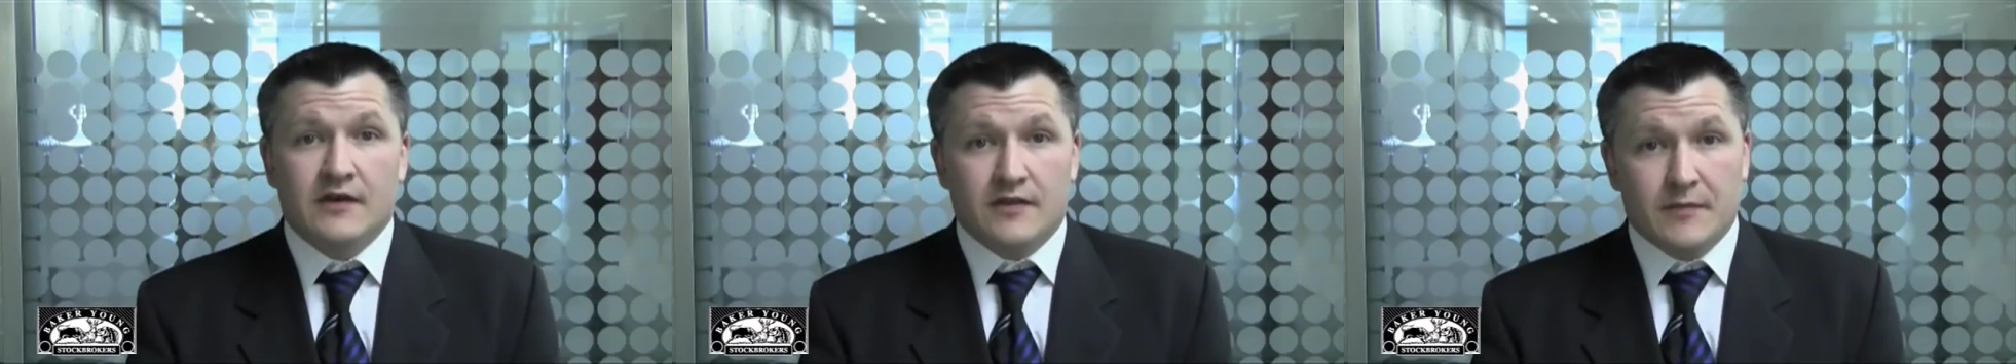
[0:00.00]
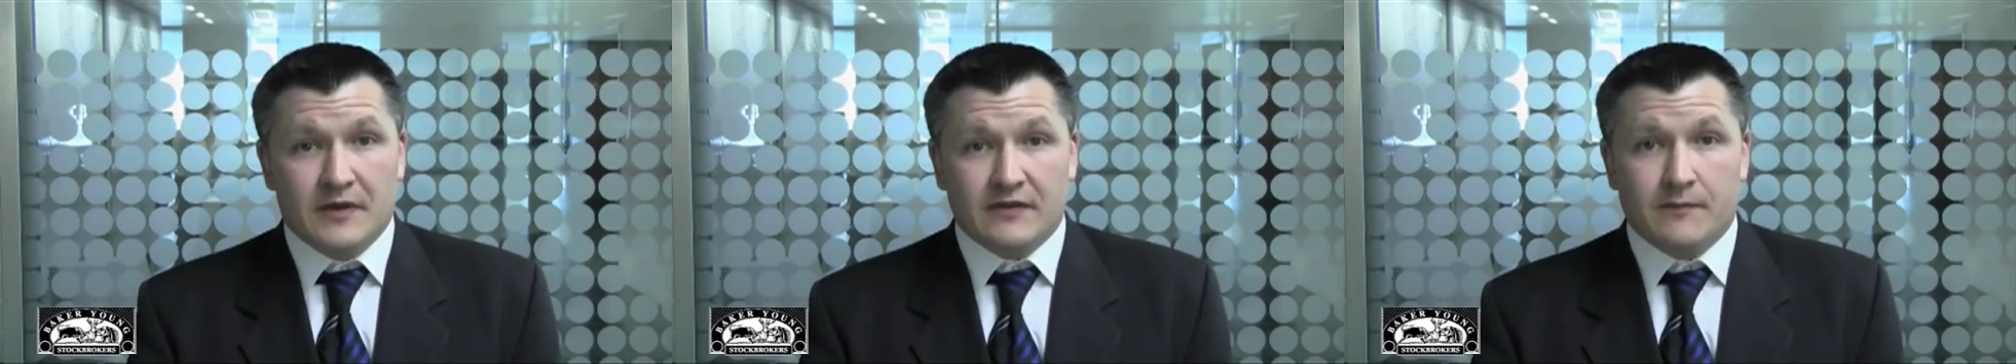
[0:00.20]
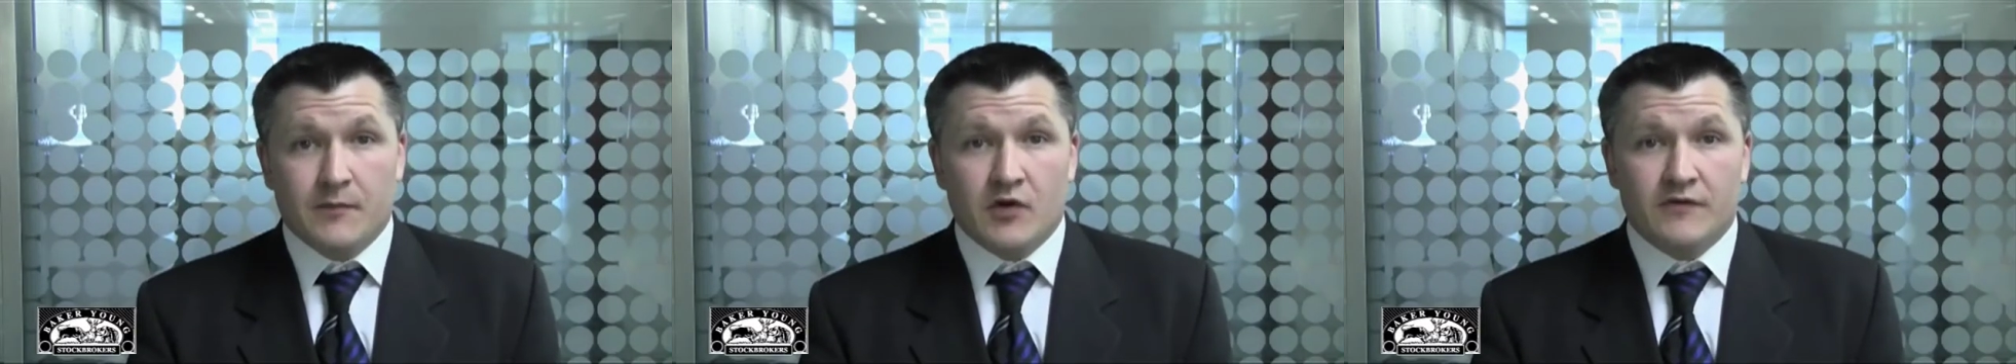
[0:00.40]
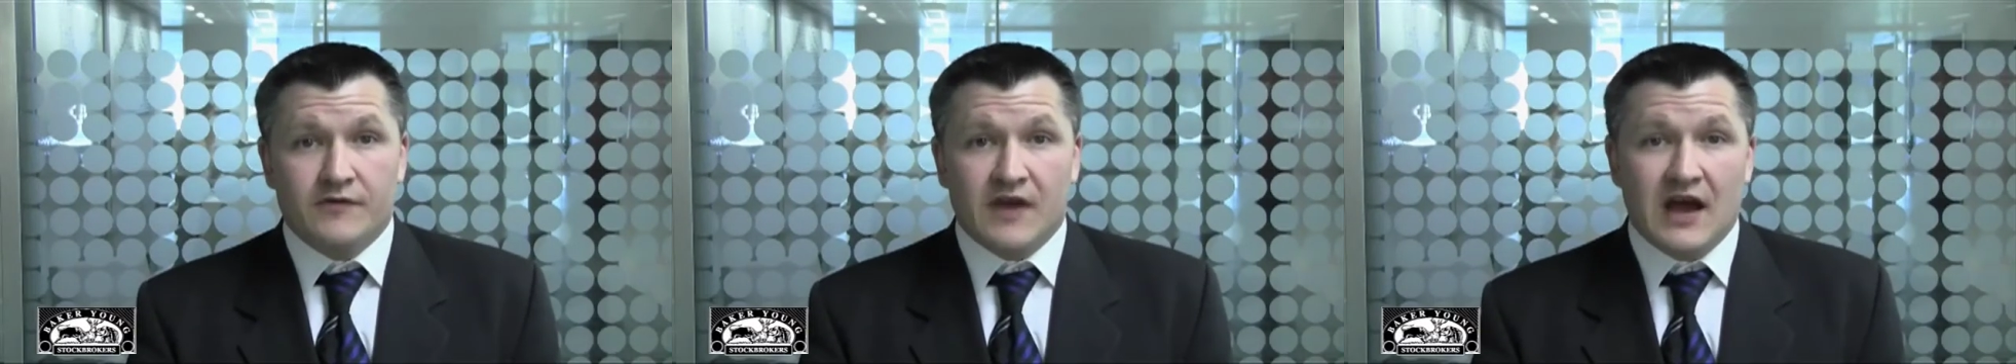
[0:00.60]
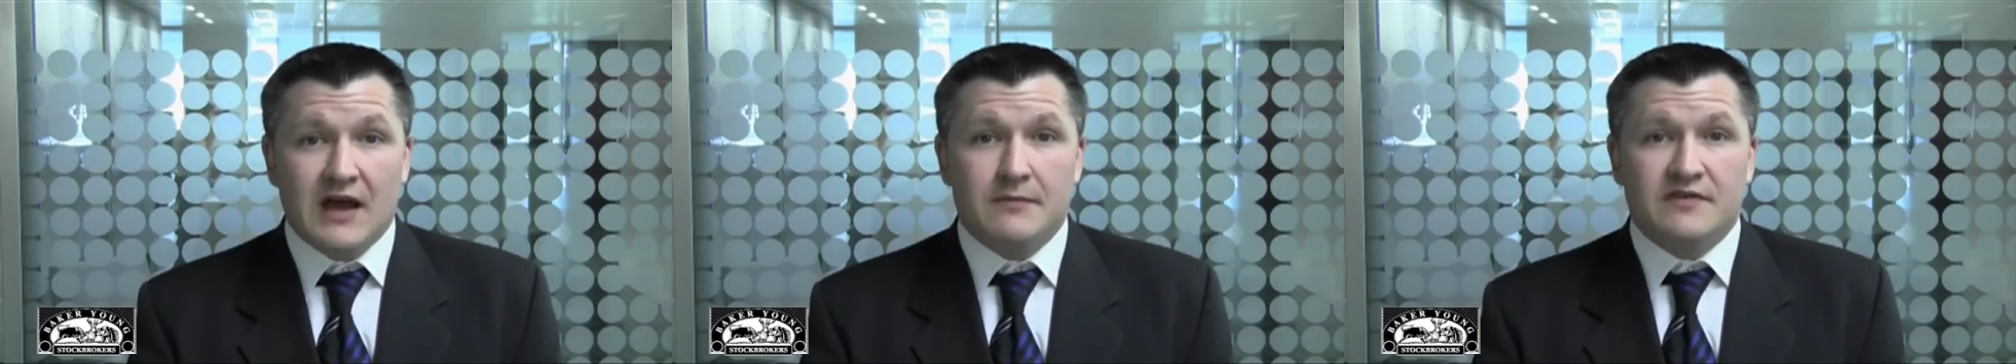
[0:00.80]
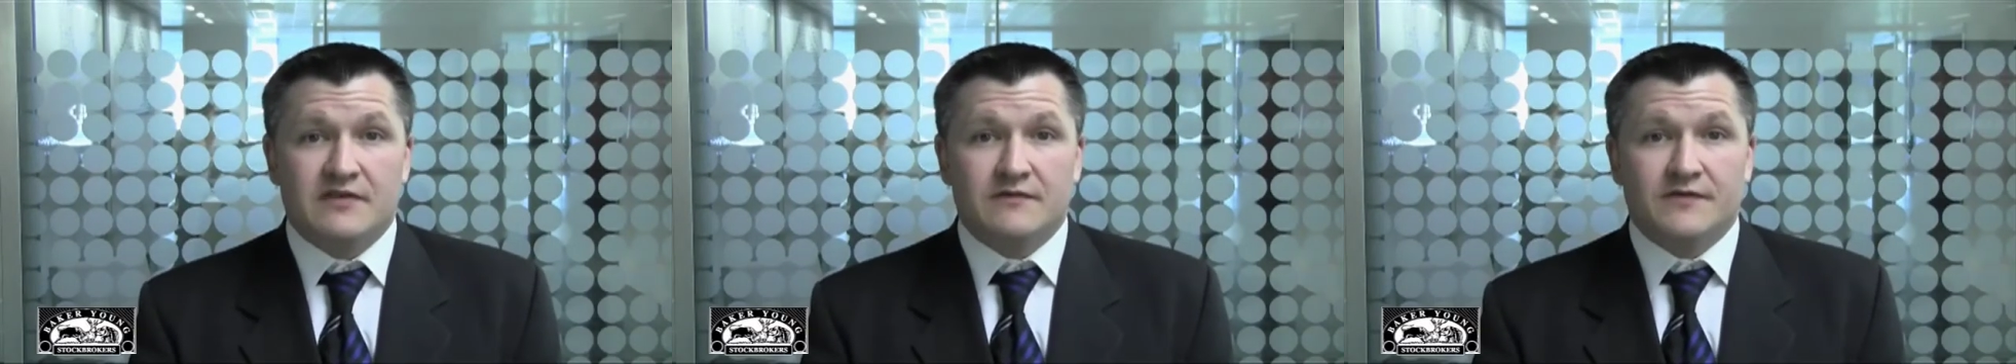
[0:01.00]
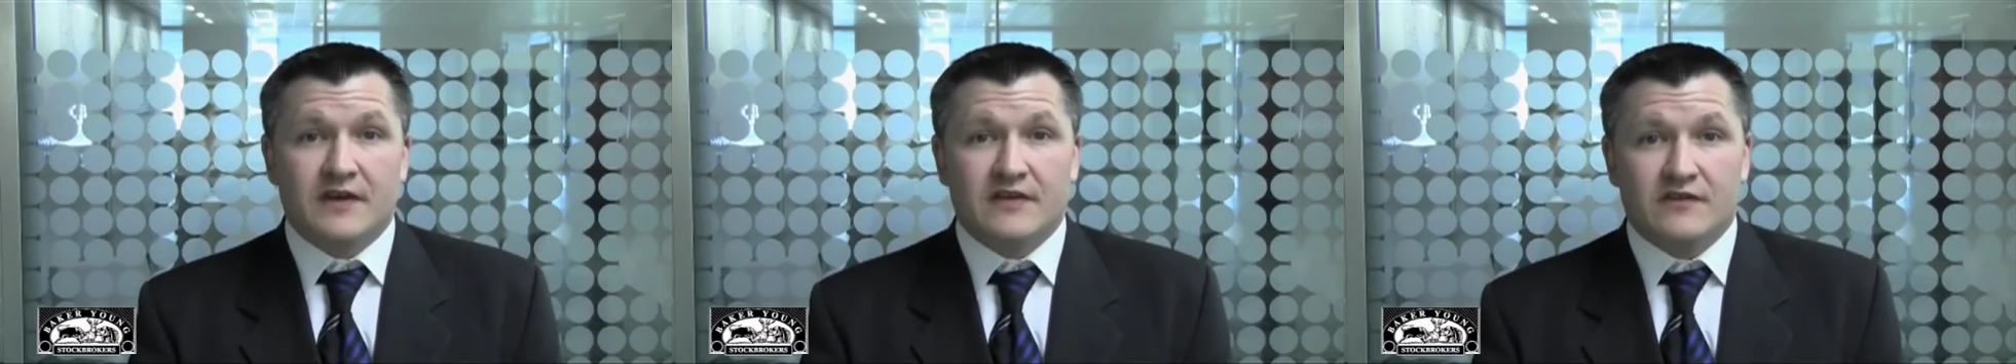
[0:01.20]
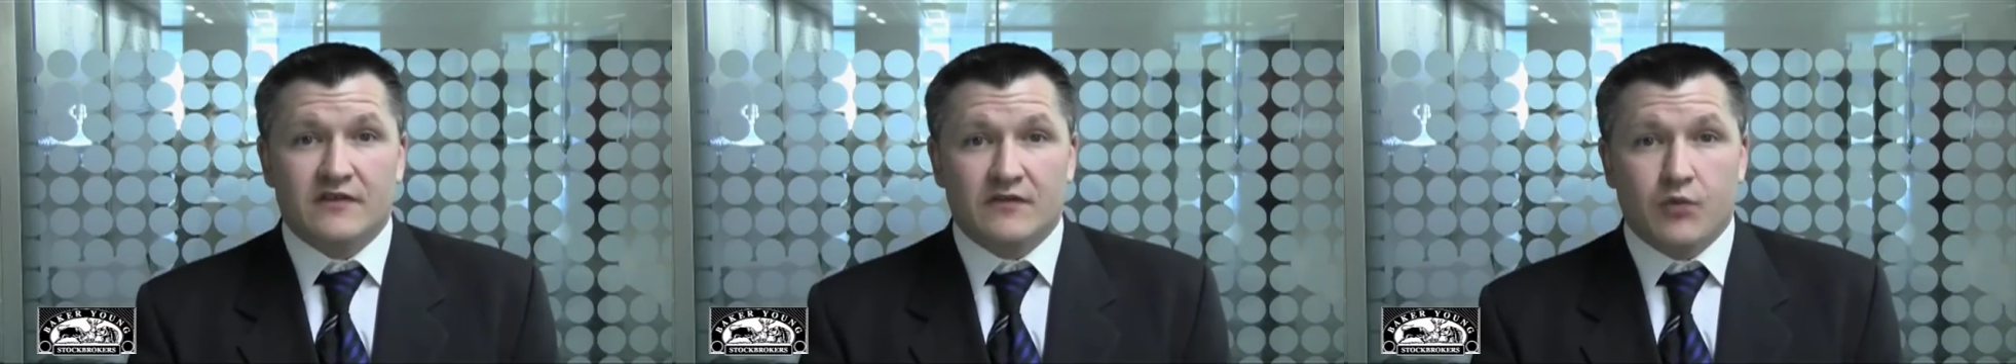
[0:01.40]
The mixed move came as
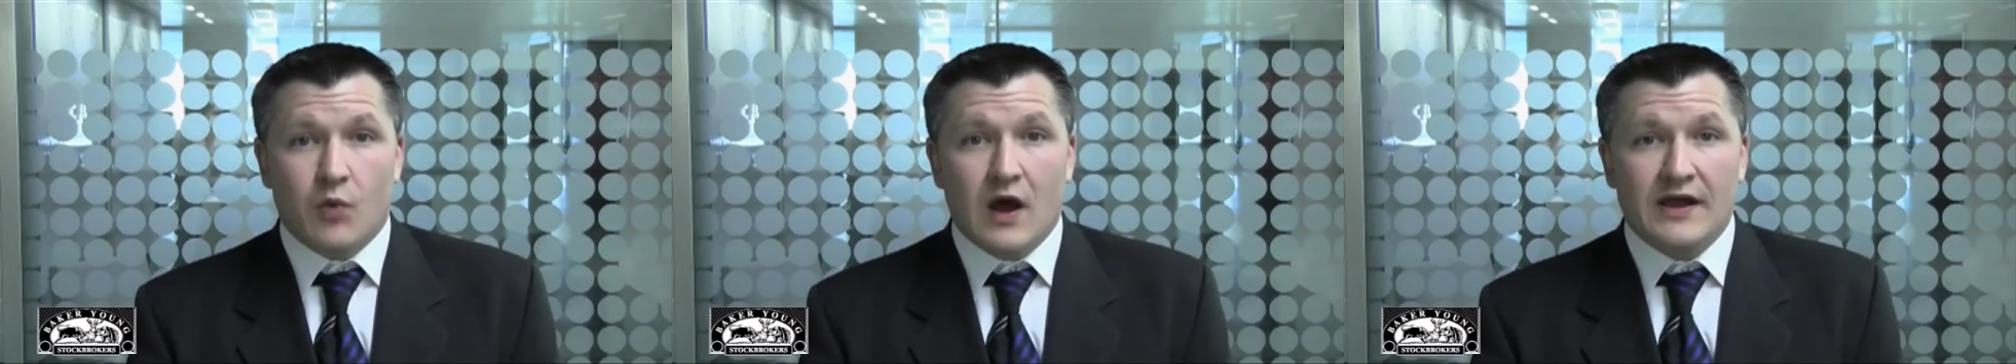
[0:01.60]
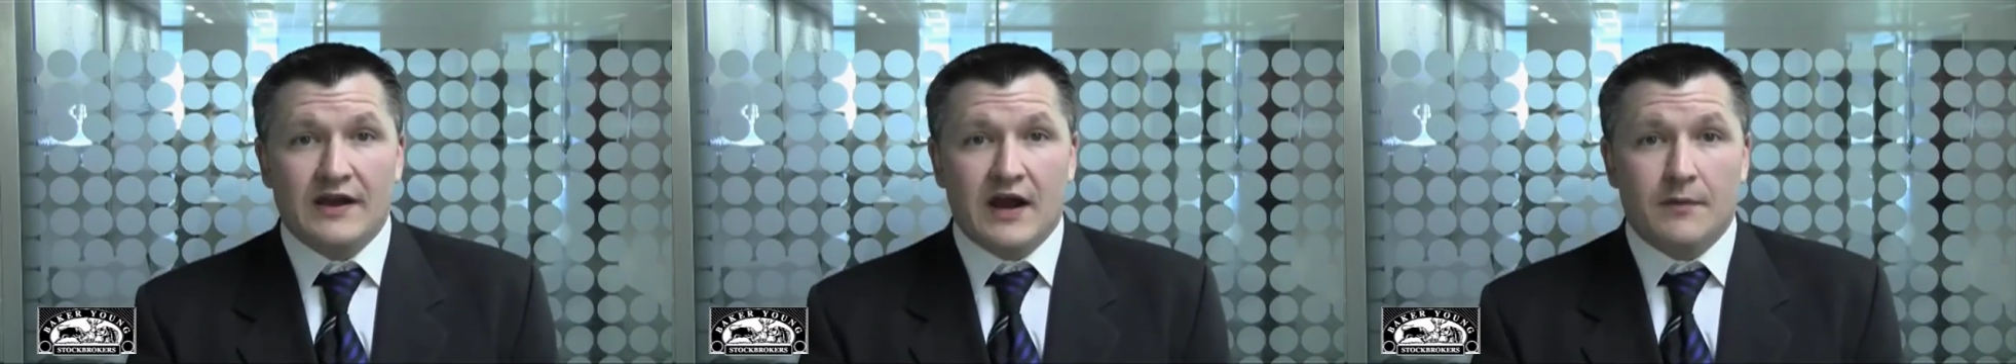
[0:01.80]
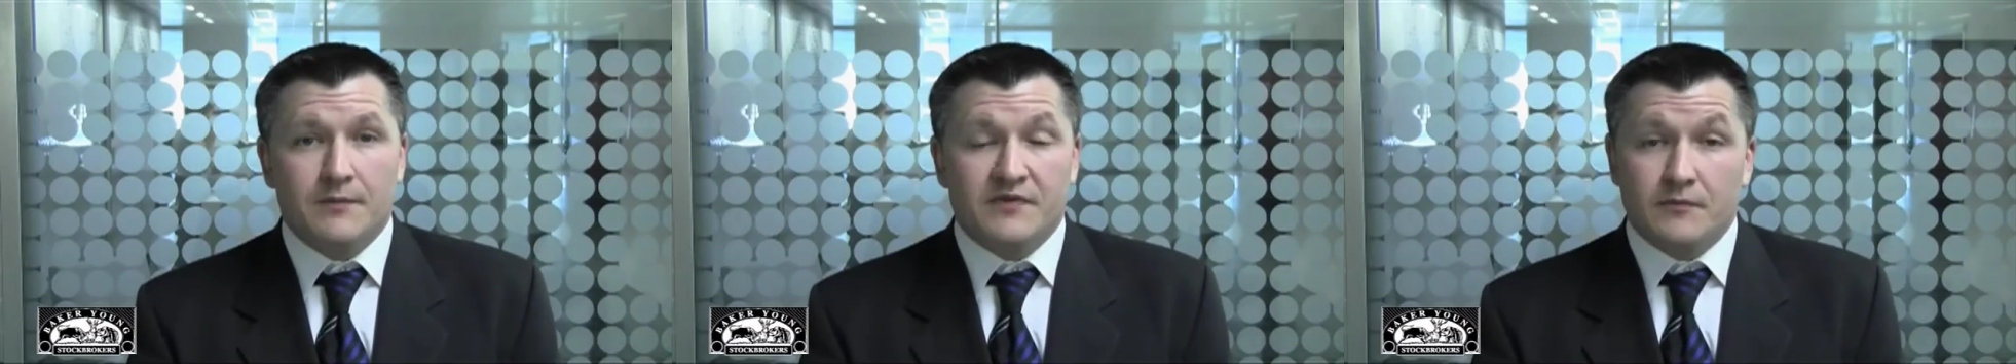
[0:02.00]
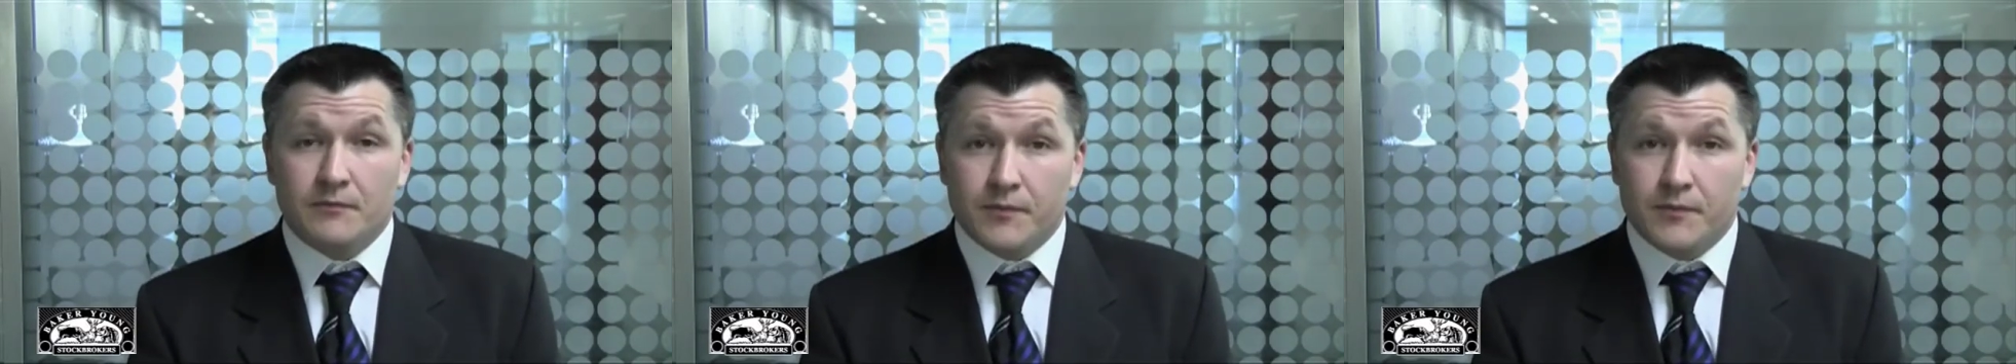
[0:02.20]
investors weighed up some